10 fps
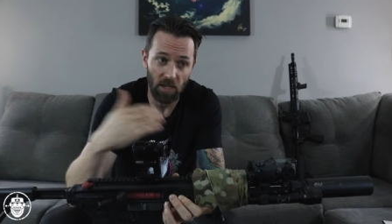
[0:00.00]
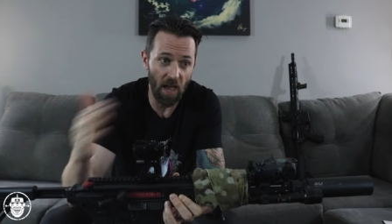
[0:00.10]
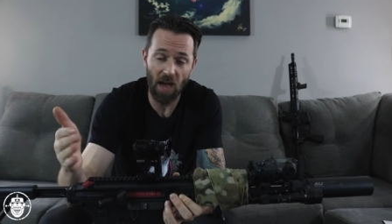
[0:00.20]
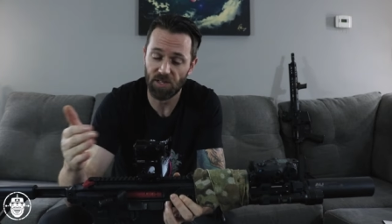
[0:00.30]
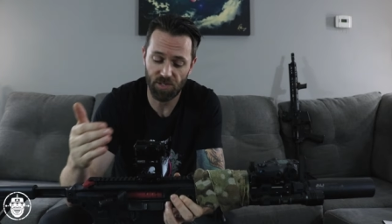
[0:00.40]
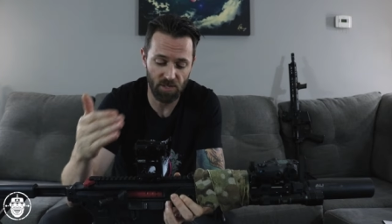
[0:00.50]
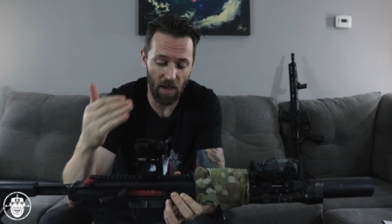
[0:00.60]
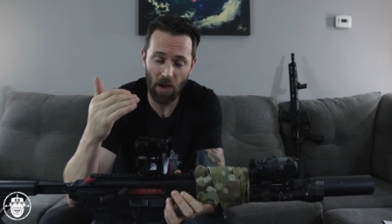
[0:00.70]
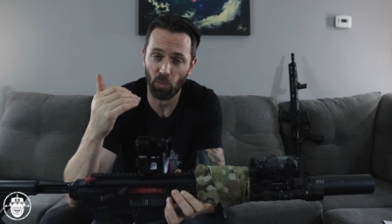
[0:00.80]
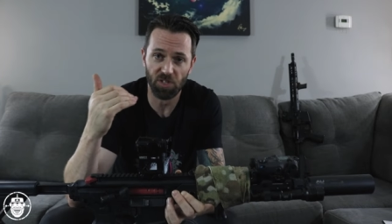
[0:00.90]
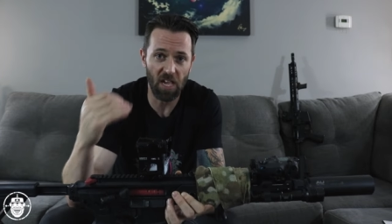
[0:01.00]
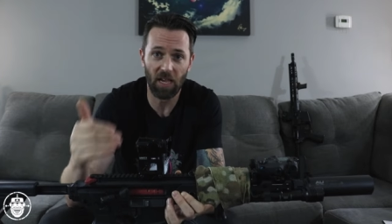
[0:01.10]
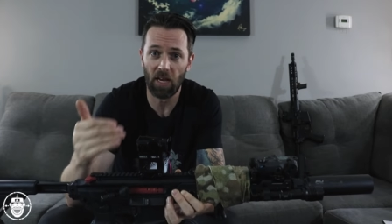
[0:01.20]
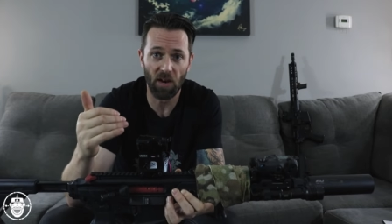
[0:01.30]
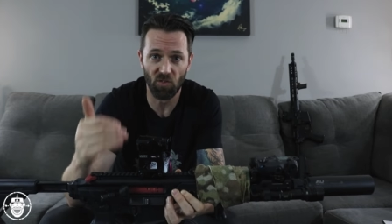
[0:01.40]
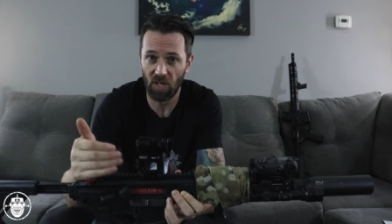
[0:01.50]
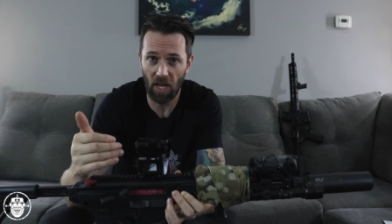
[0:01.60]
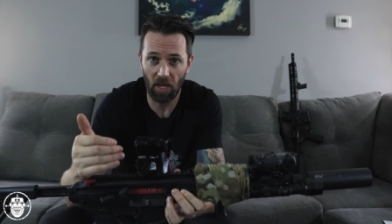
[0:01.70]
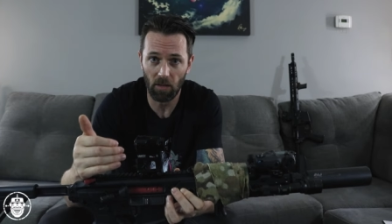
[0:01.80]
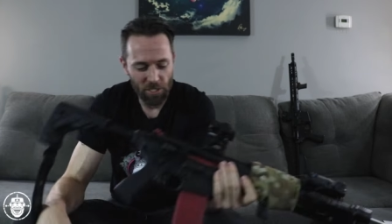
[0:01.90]
yes, I will take it every
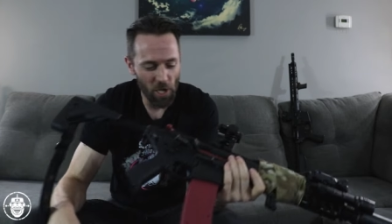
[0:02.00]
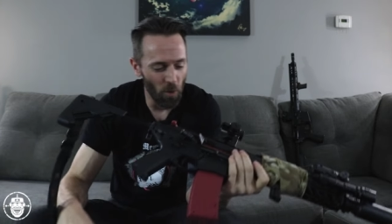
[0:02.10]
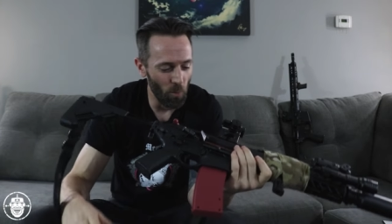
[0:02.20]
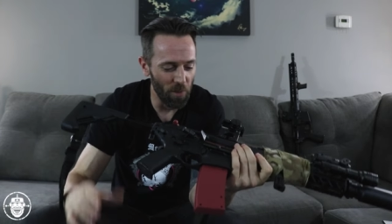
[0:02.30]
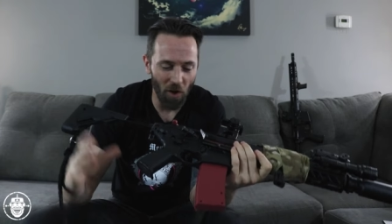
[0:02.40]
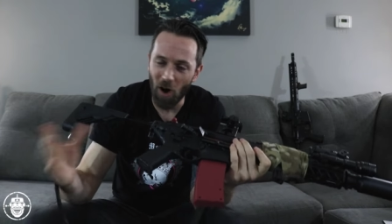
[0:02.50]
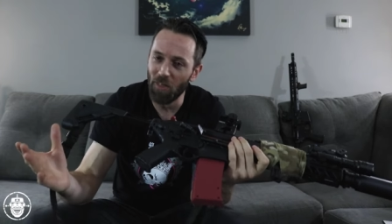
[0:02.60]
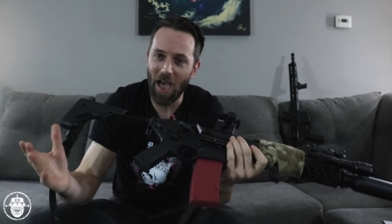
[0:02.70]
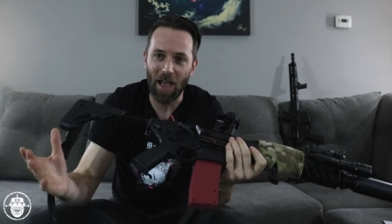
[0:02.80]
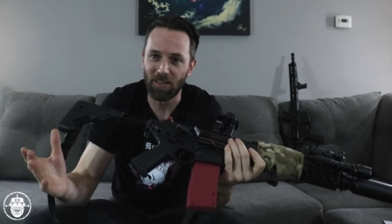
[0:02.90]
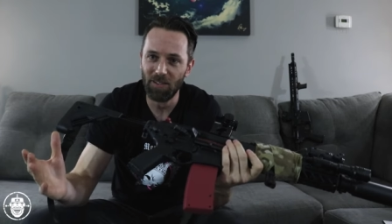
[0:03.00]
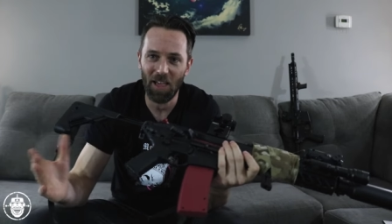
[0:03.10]
day. So, with all that